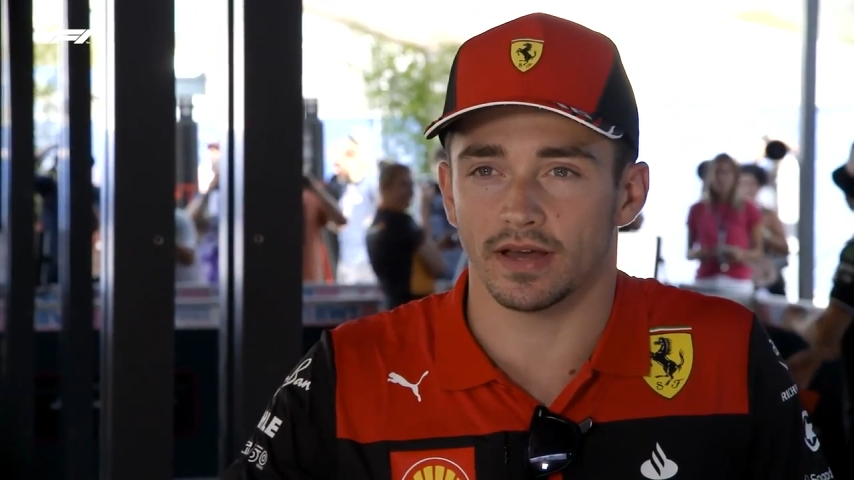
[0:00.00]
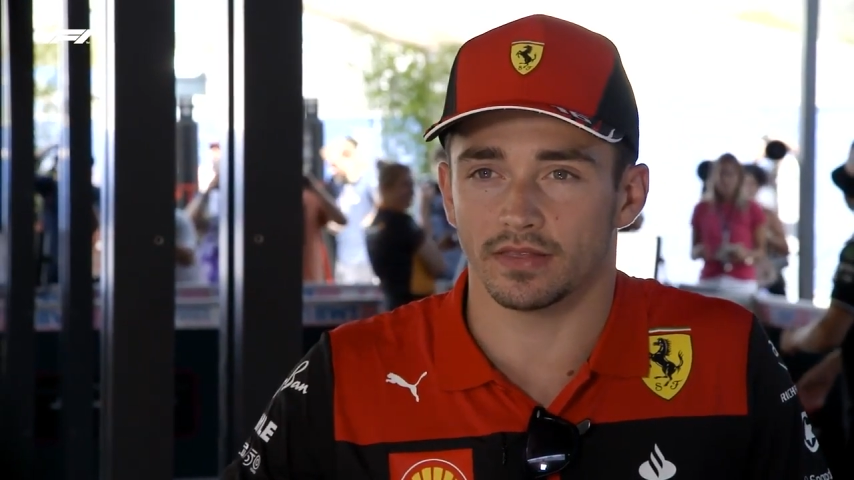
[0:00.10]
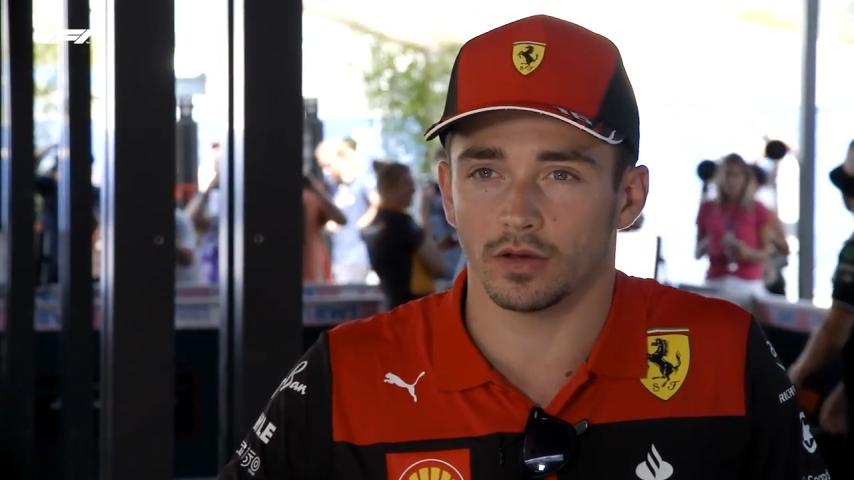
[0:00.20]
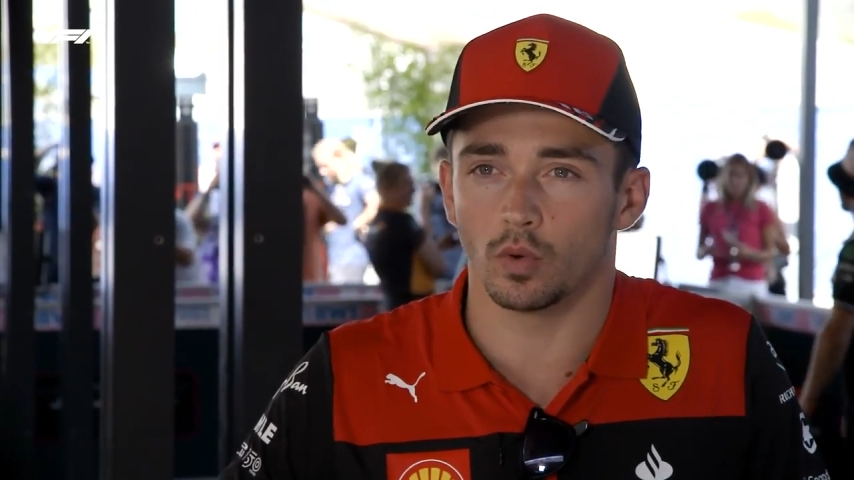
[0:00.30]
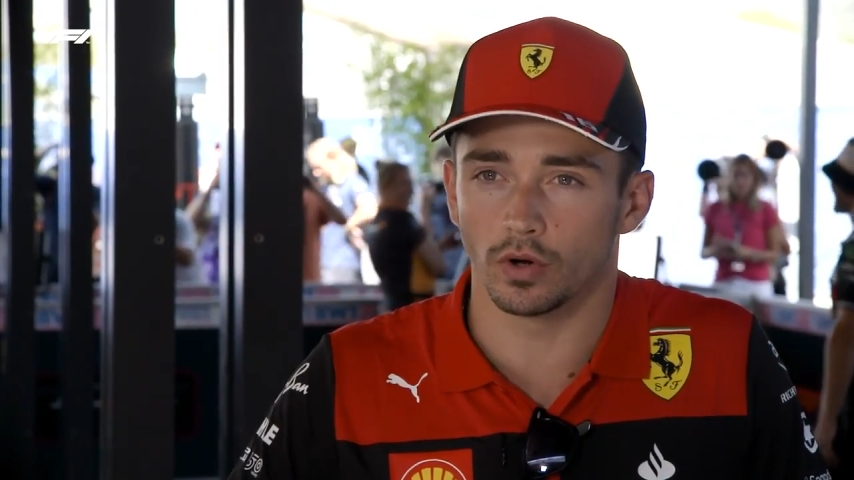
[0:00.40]
I
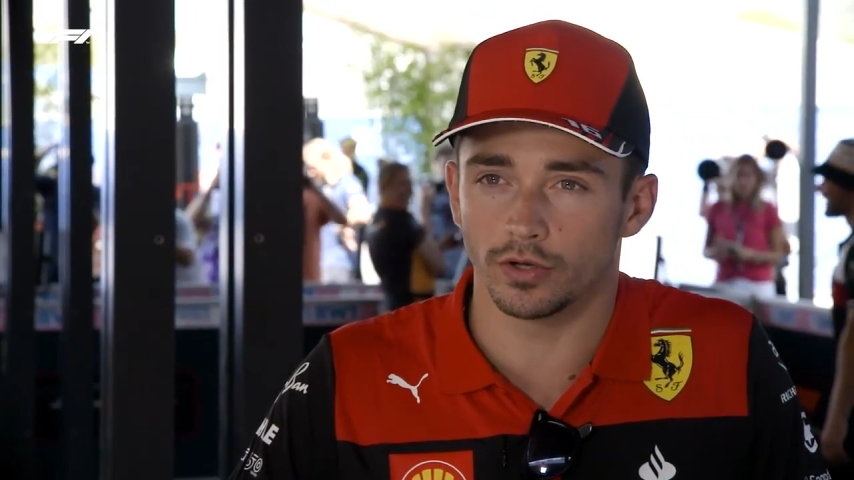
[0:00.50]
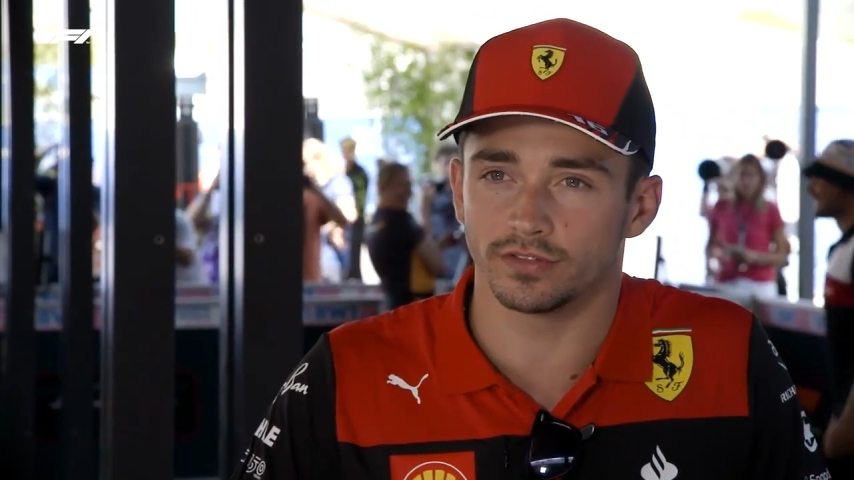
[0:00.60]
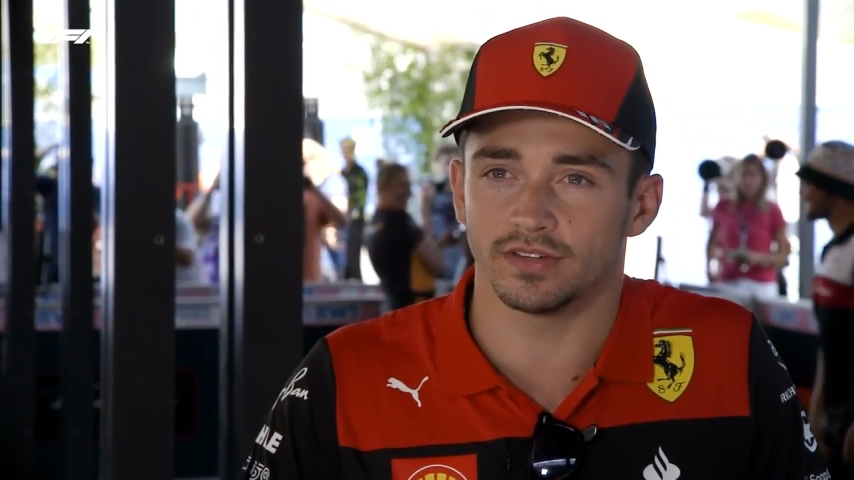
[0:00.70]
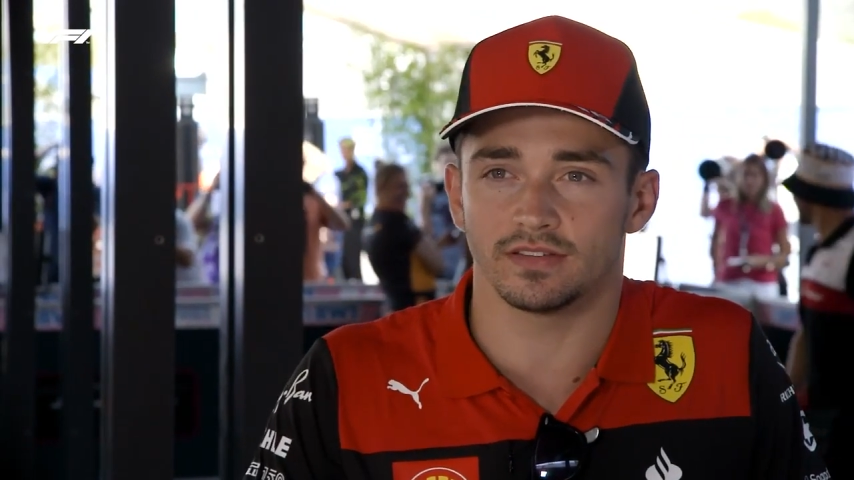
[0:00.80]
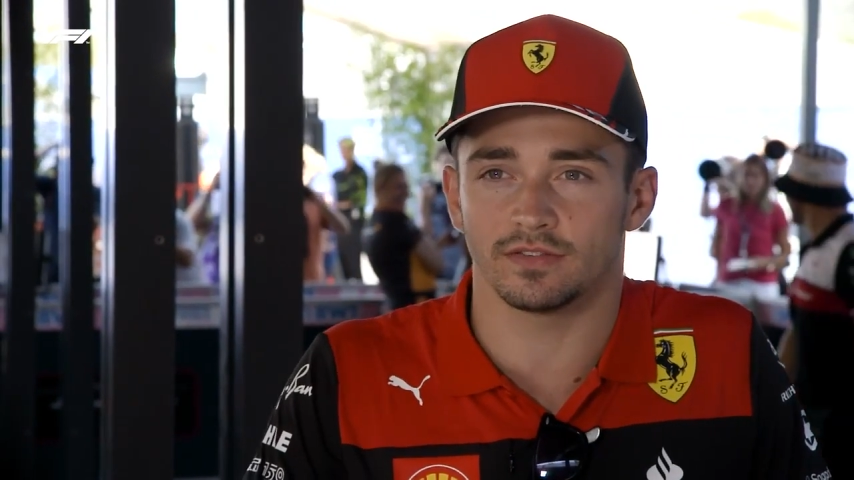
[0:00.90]
think we'll
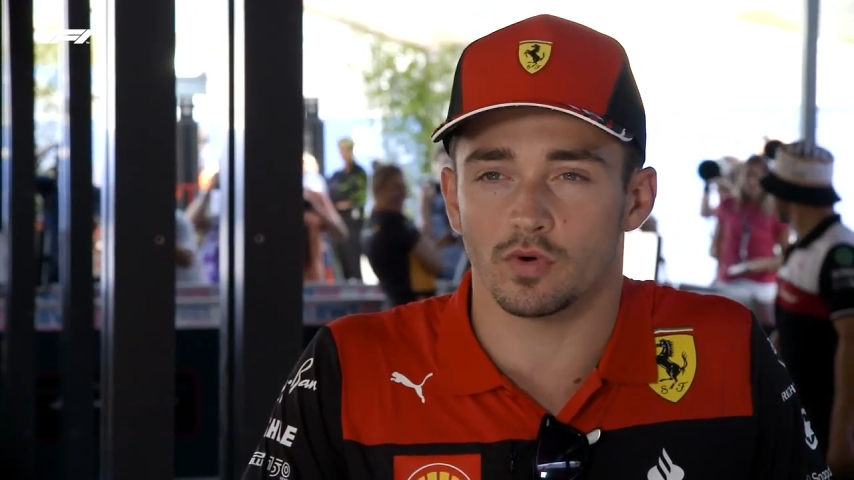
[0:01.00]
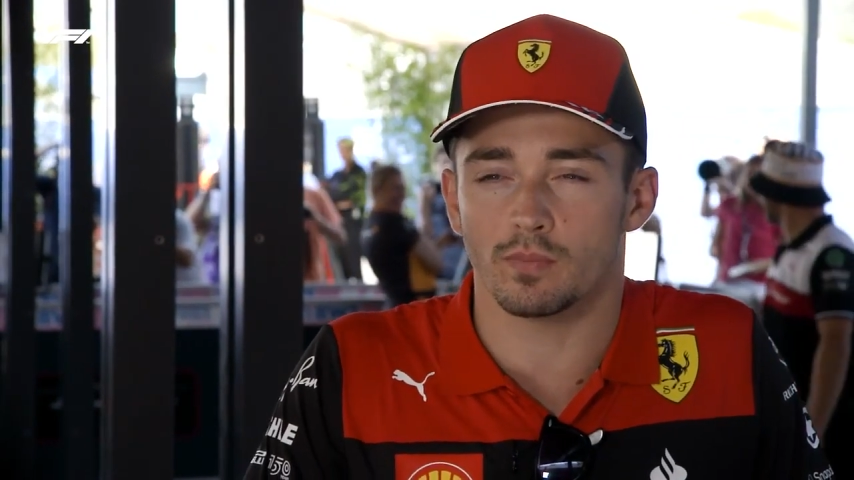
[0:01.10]
use these free